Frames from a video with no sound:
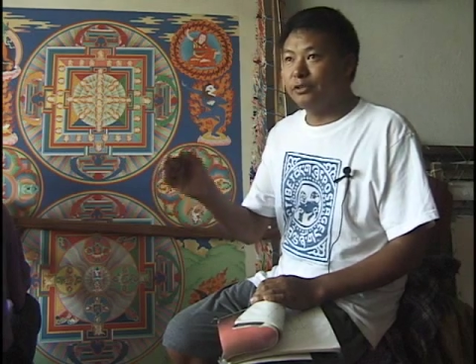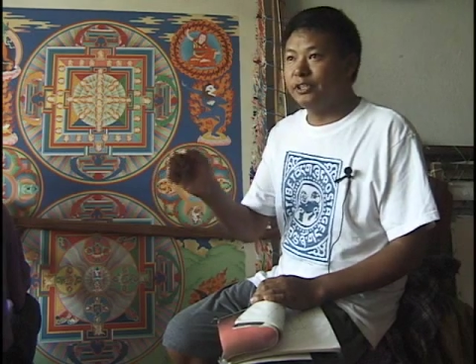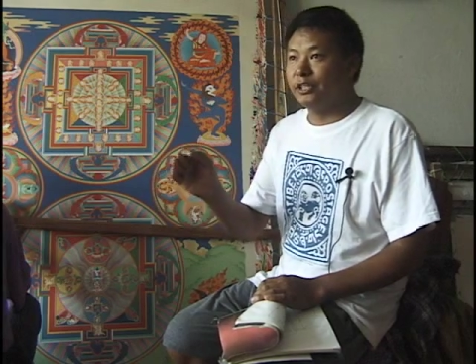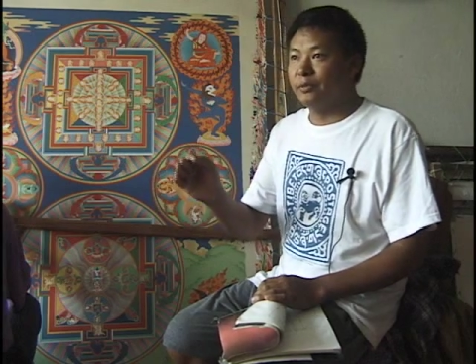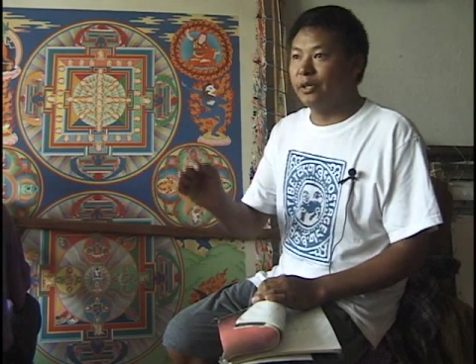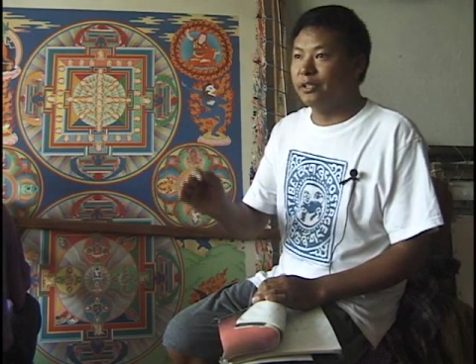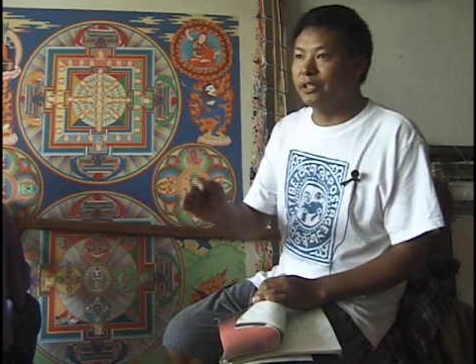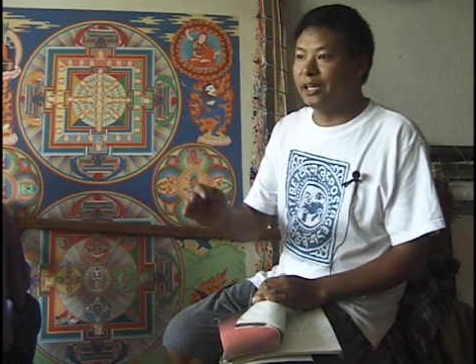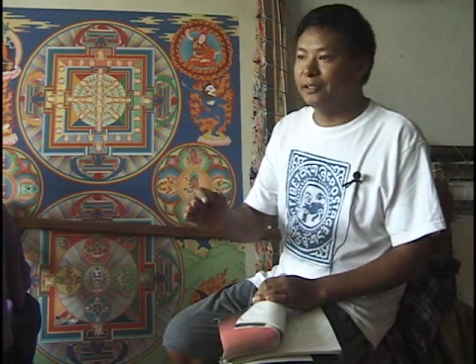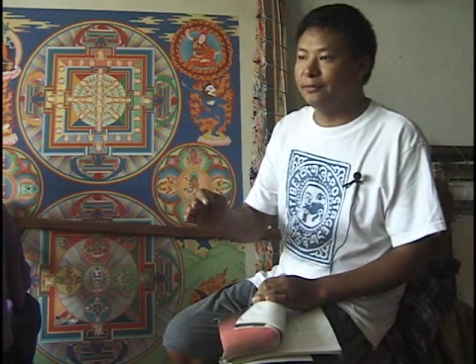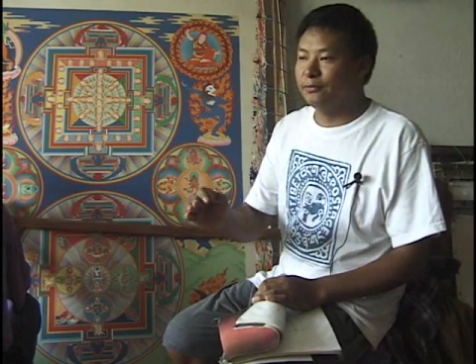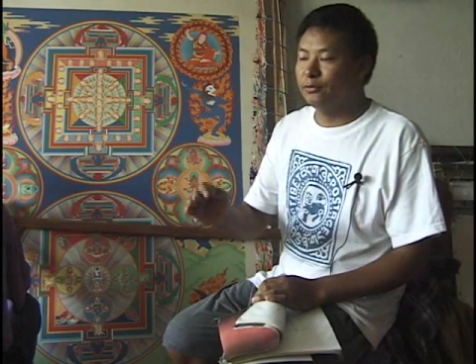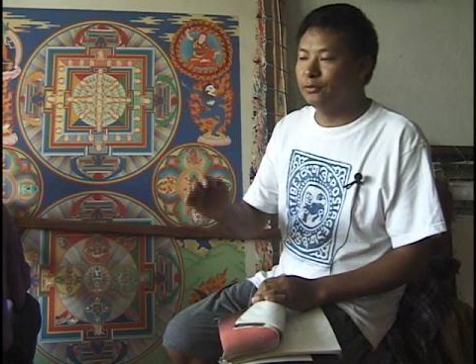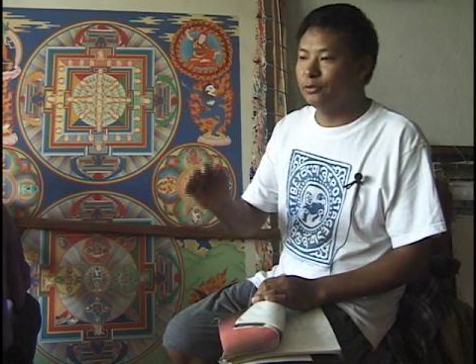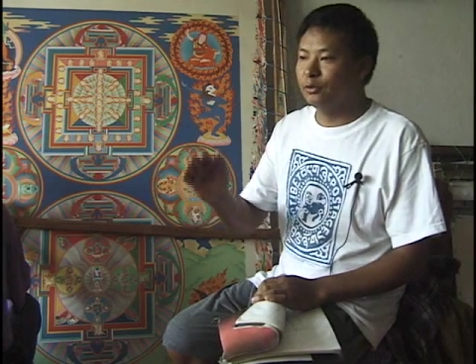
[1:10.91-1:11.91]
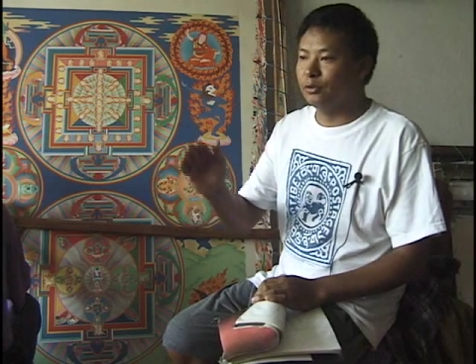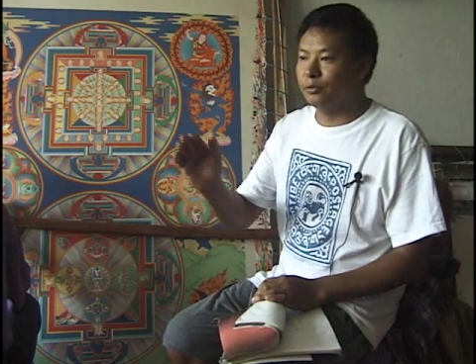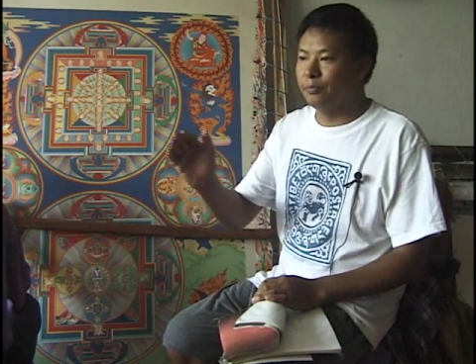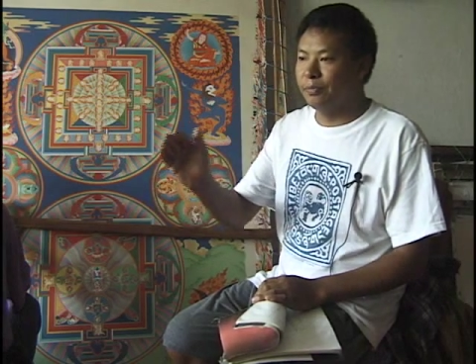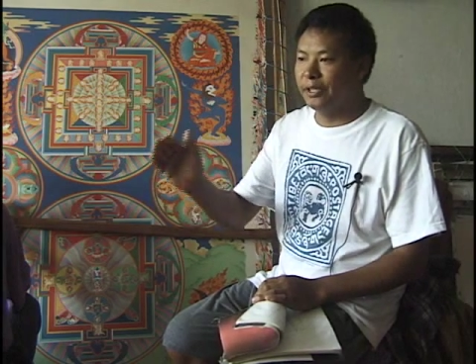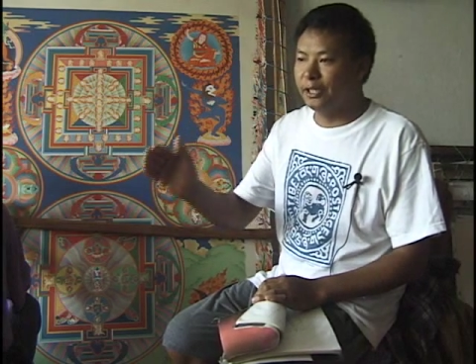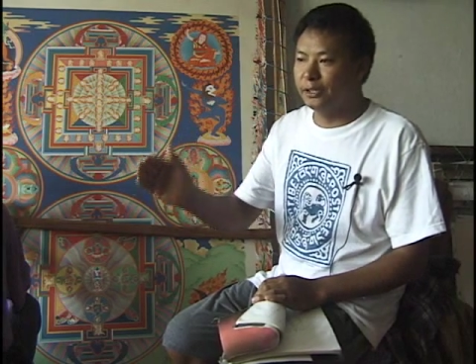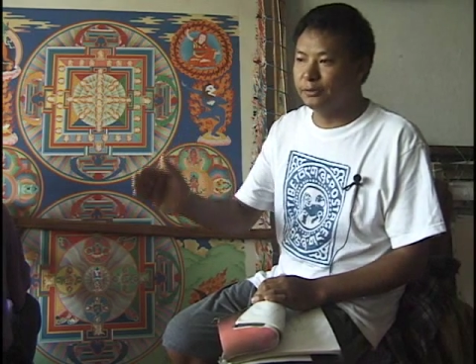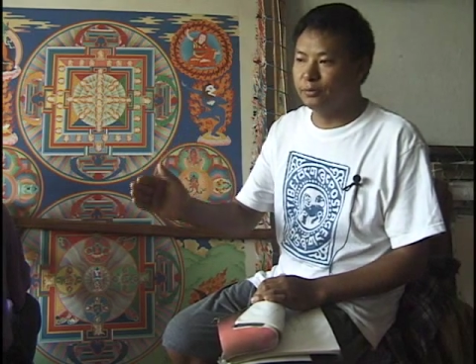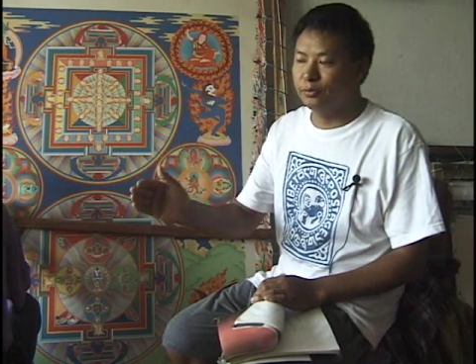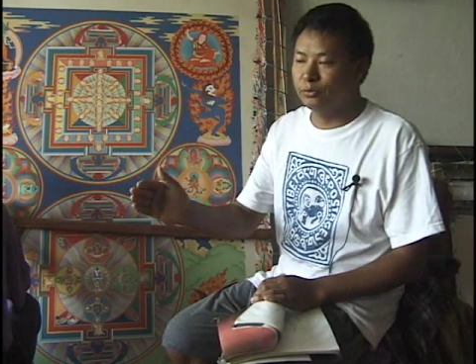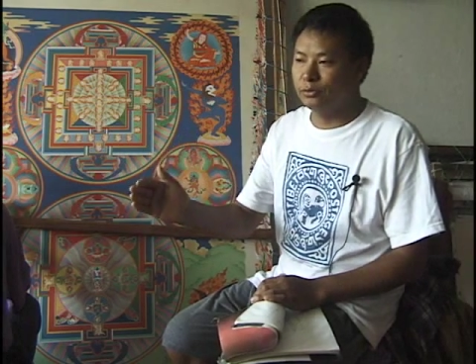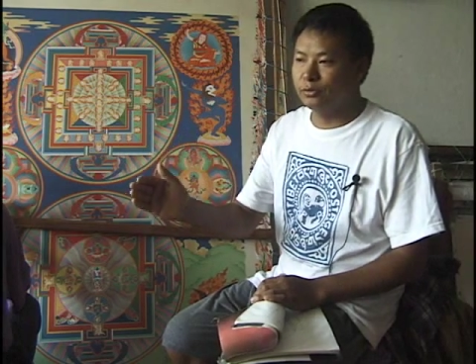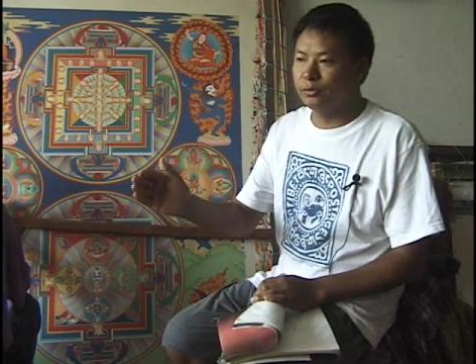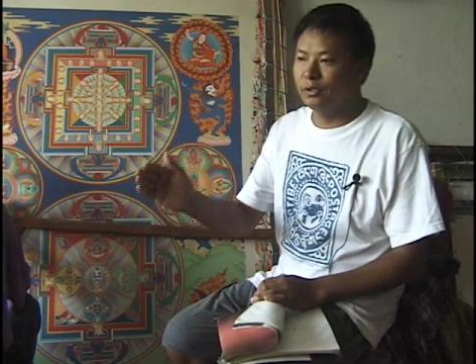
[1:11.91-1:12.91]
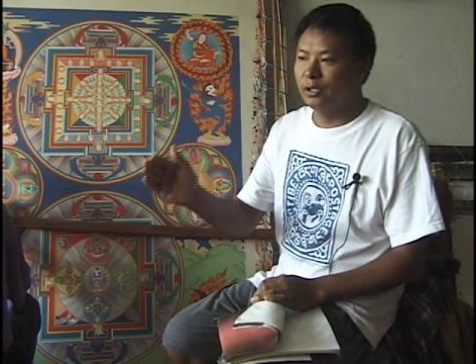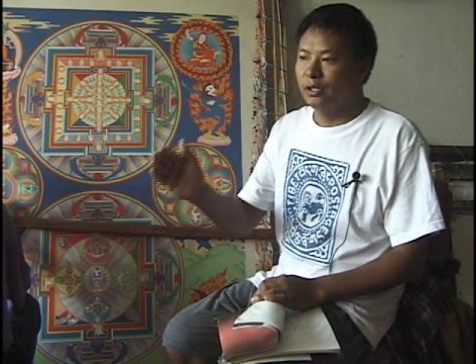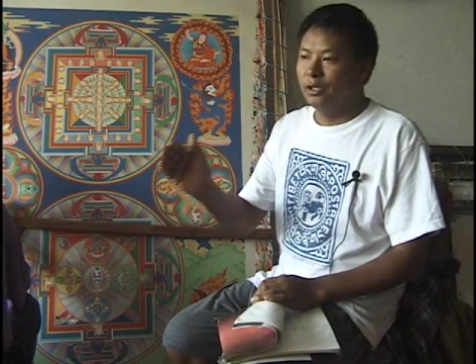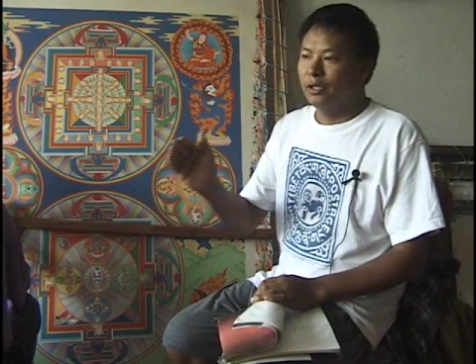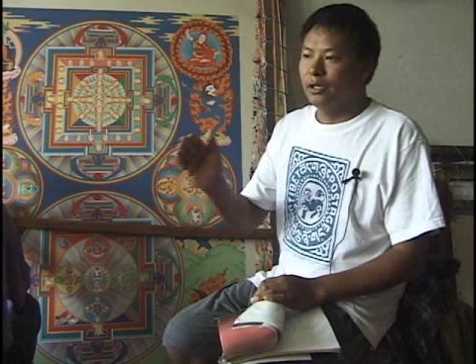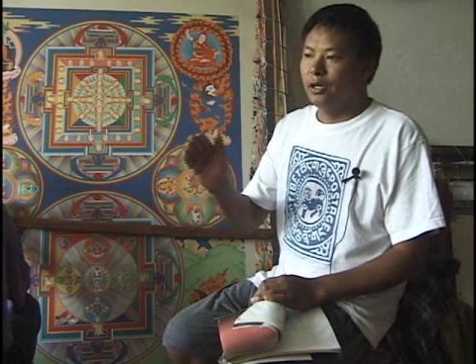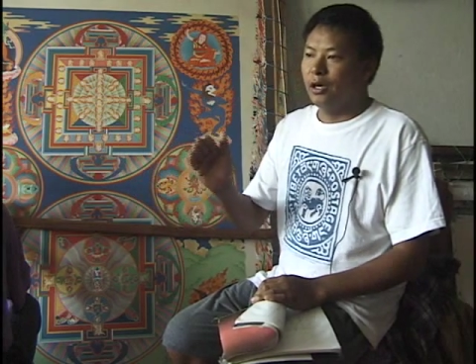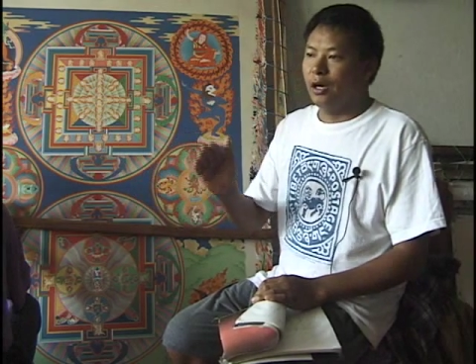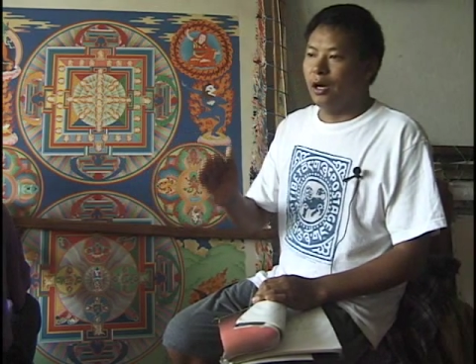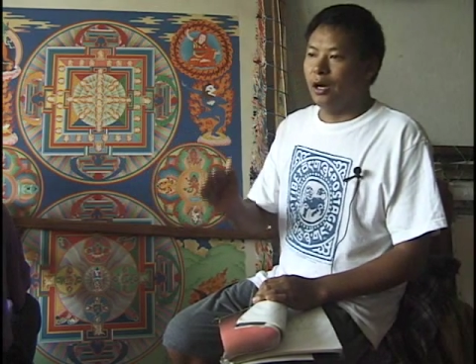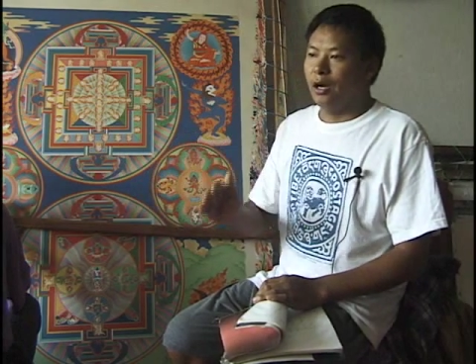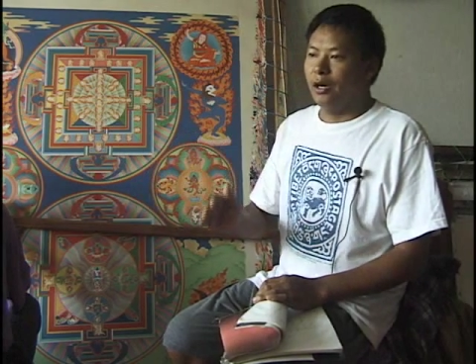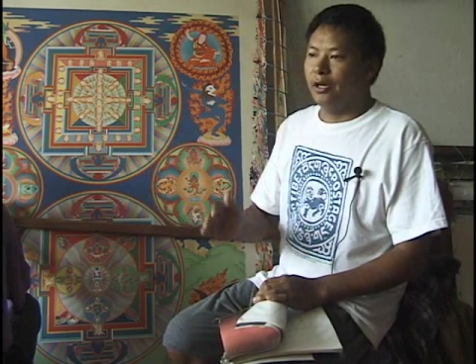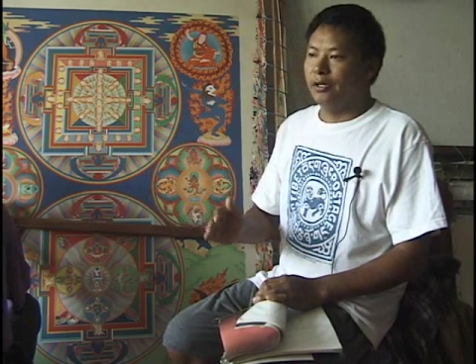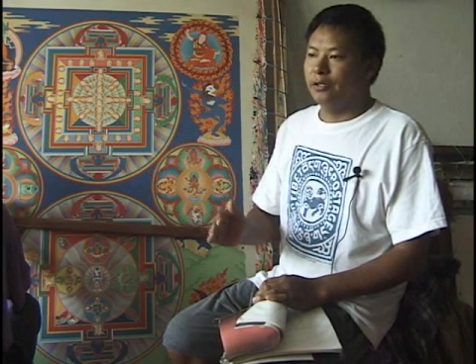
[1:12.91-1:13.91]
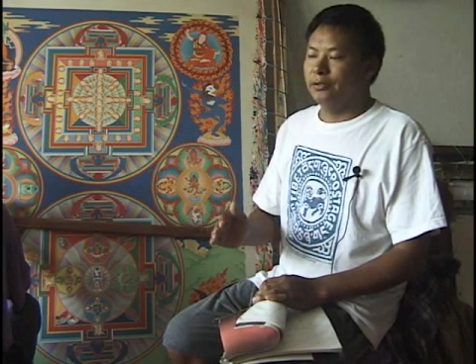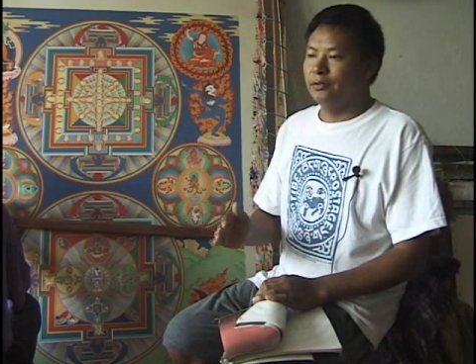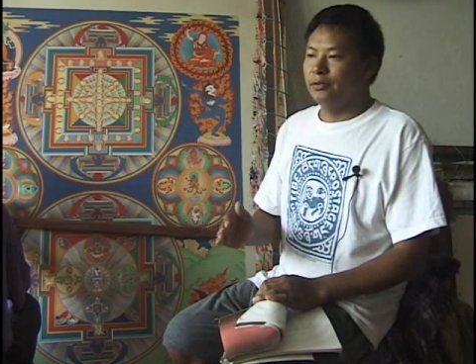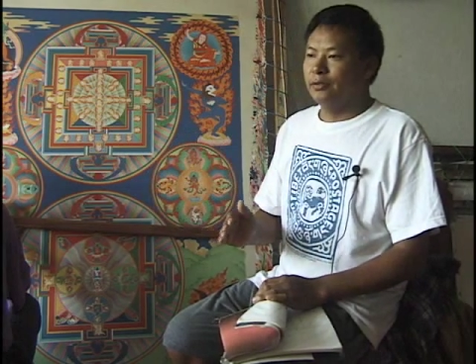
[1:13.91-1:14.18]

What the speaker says: semi-wrathful, or peaceful, are